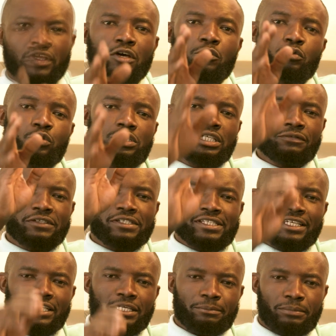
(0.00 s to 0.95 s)
whatever is
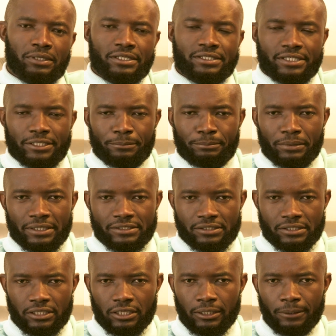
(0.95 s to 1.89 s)
taking place in
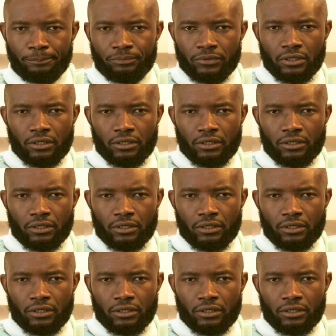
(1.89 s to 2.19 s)
Brazil,